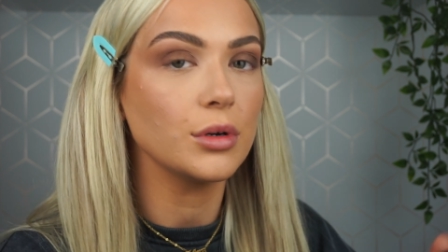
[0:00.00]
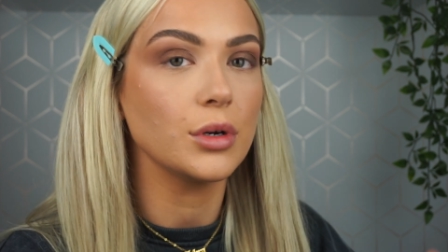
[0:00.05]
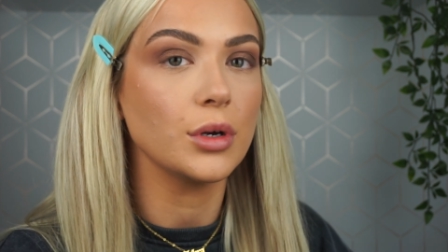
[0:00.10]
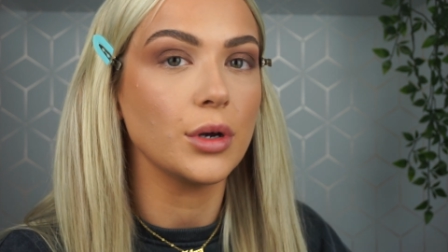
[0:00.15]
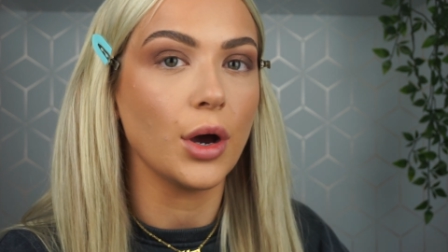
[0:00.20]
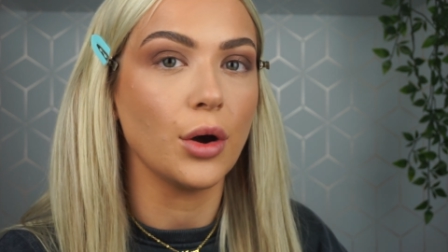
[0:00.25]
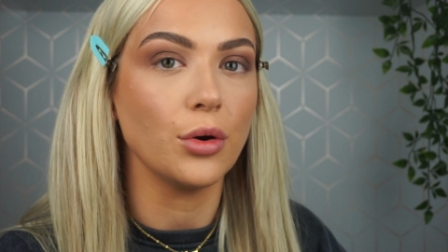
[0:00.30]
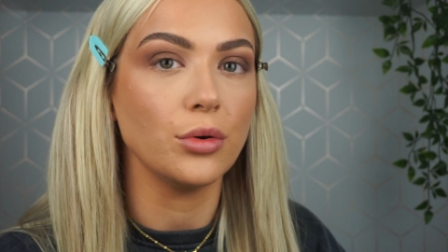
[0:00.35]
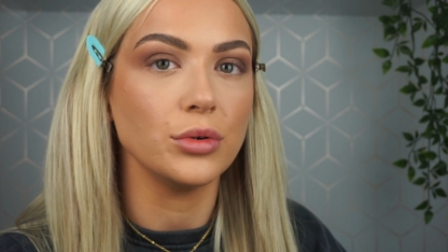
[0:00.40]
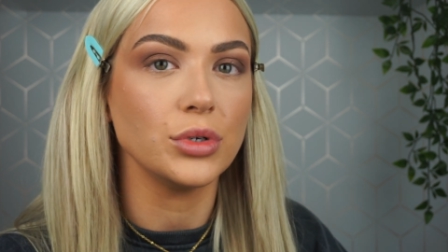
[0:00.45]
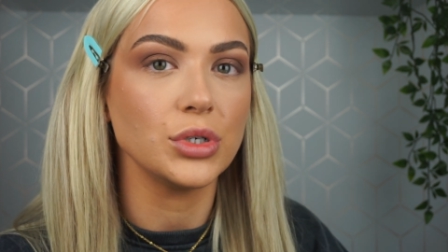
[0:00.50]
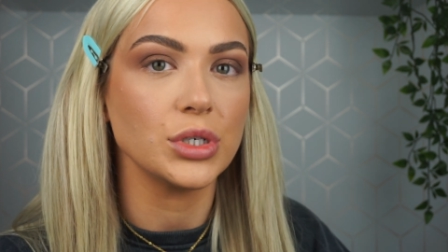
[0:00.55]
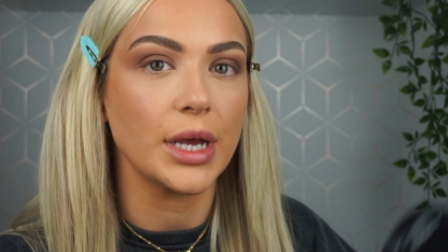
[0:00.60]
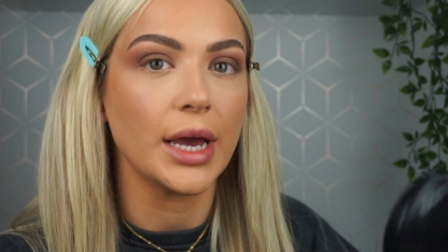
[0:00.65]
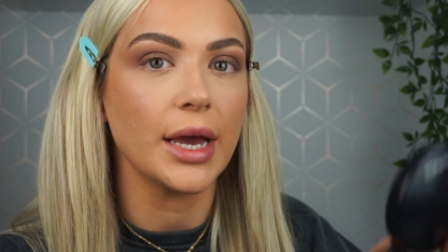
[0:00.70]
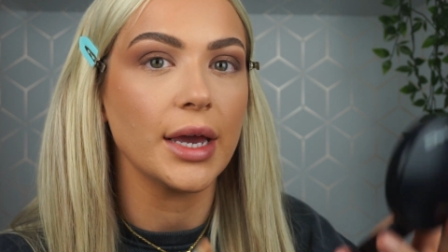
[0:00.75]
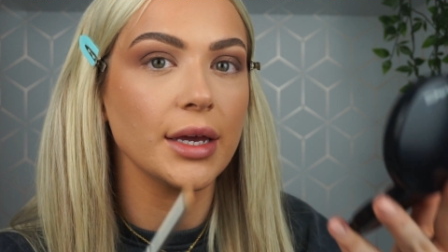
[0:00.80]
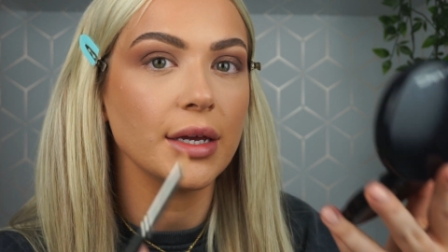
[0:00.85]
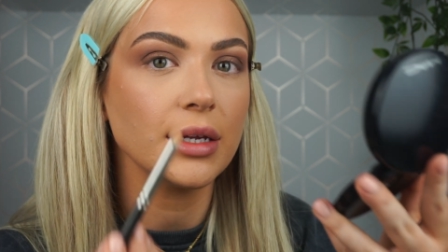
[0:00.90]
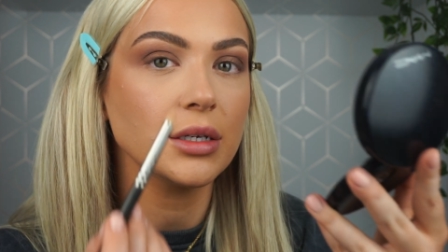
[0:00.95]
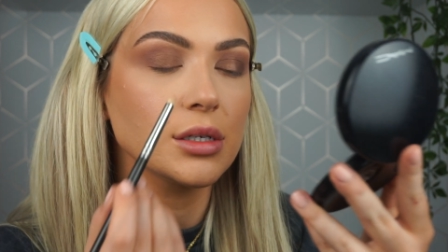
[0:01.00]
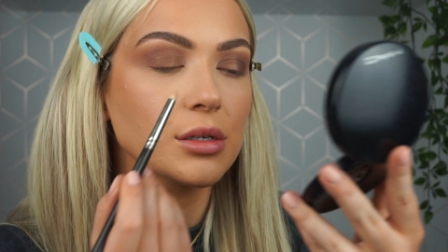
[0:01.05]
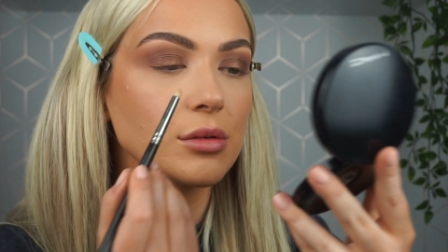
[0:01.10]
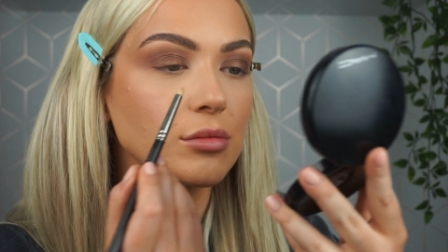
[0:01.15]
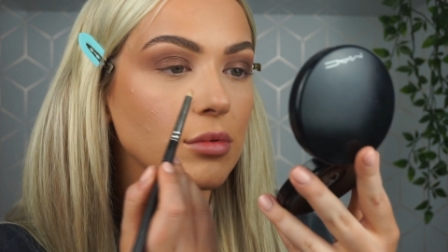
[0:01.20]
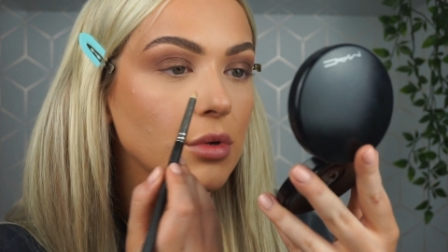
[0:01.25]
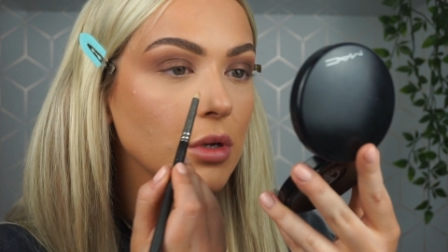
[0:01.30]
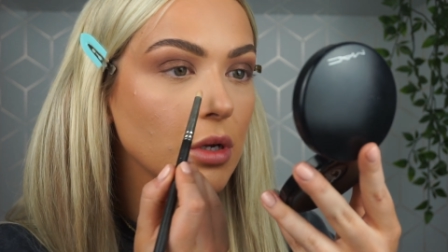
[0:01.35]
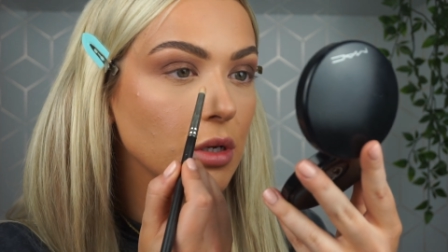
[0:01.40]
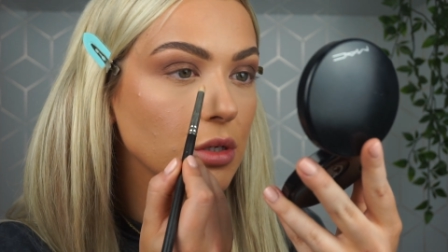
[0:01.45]
gold shade,
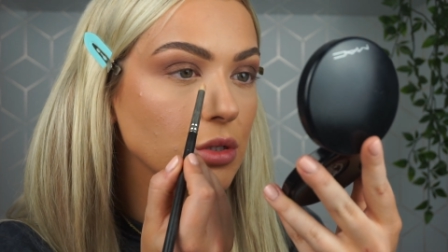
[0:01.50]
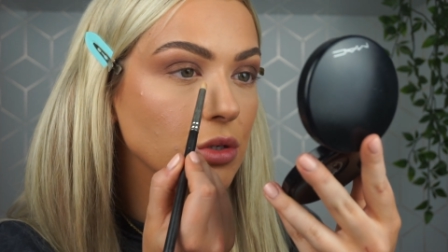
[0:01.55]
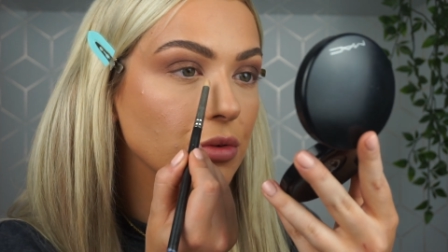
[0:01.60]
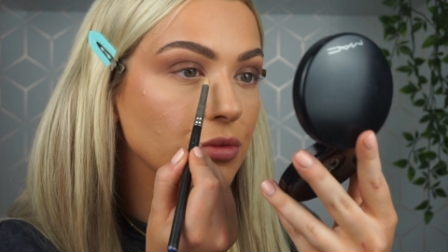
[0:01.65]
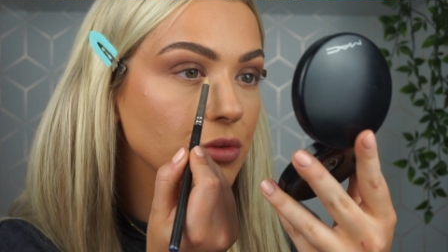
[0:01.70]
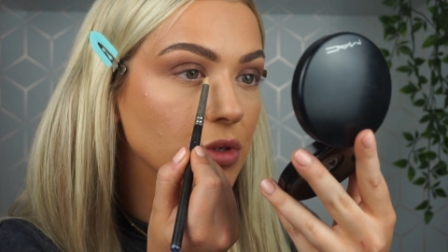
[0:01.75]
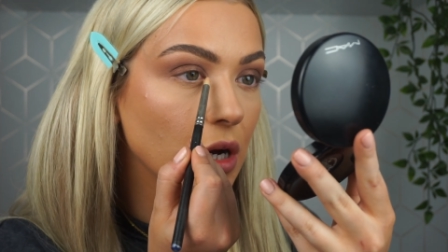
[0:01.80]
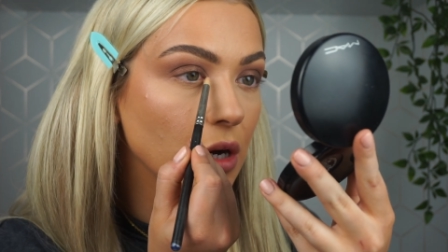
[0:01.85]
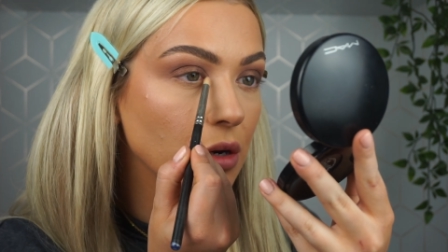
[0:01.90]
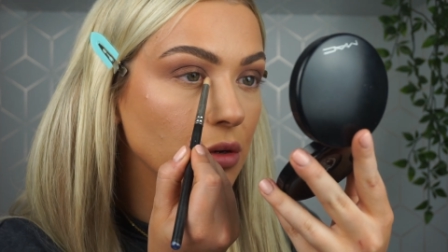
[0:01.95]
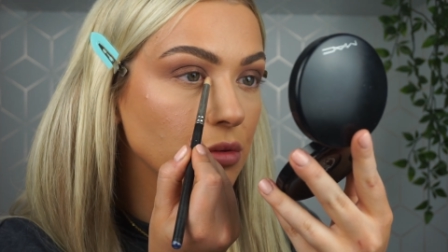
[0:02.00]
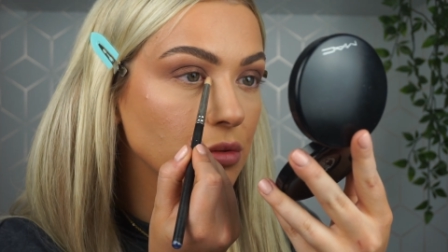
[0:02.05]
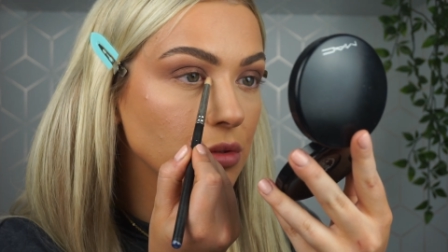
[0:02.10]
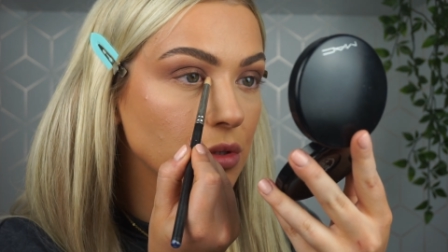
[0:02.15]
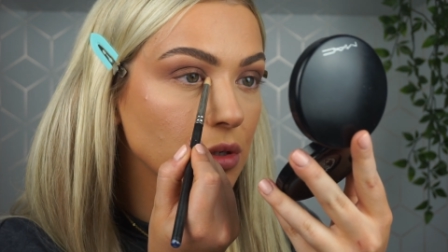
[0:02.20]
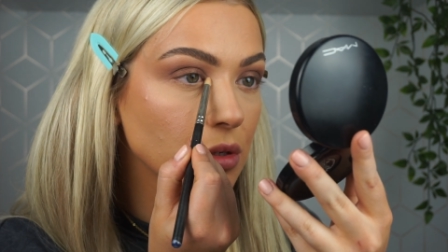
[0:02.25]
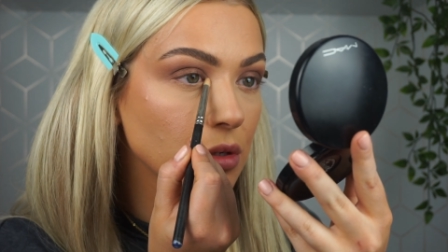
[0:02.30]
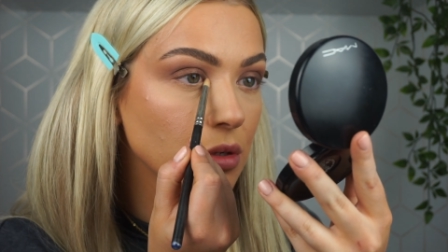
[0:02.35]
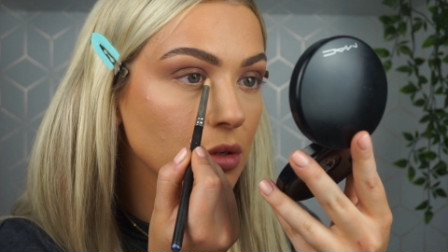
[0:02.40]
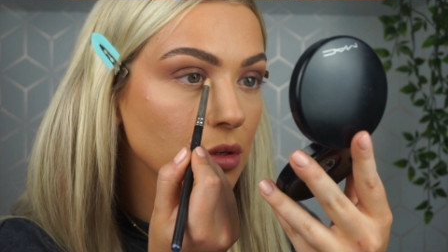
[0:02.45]
soft gold.